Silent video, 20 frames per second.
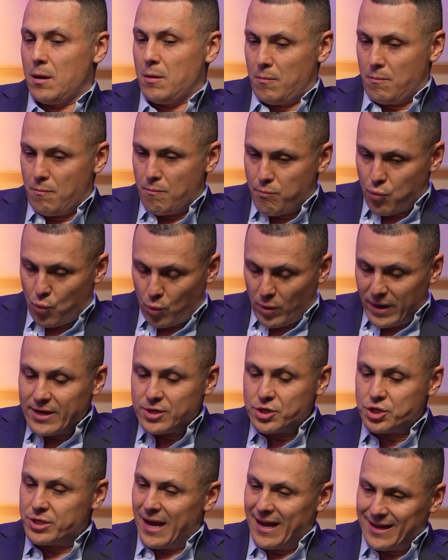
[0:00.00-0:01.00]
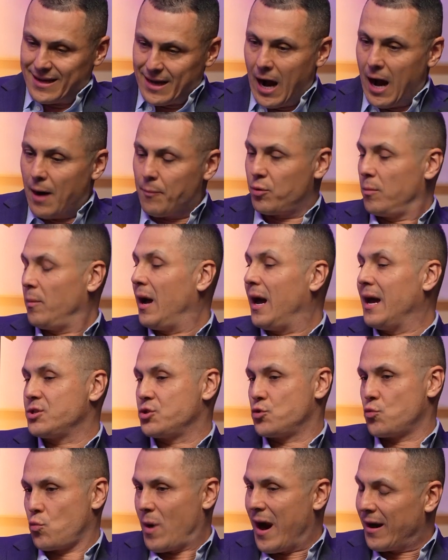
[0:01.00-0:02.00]
breached and
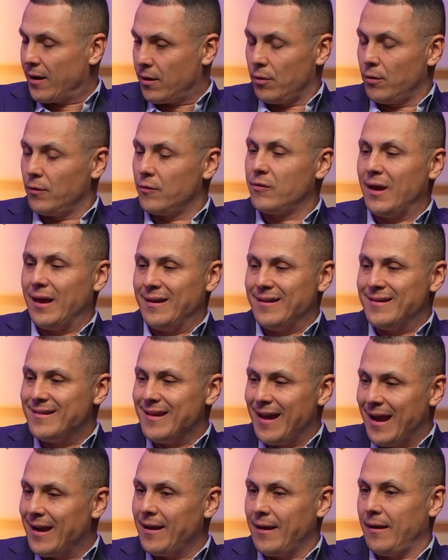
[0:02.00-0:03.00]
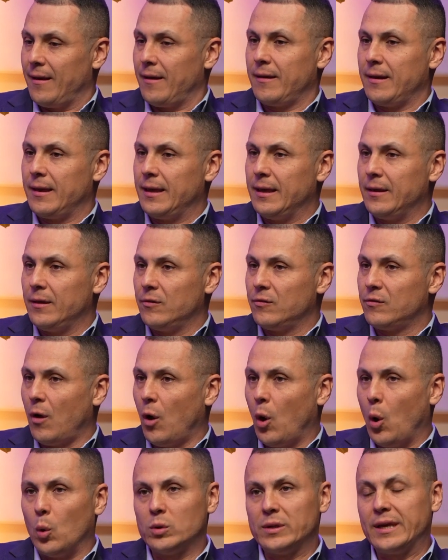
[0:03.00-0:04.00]
compromised records and data is
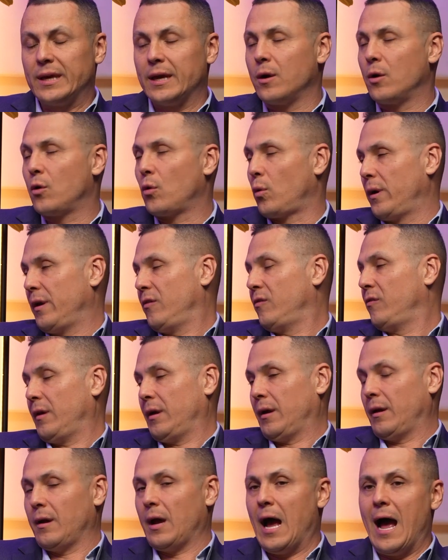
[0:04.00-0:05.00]
only increasing.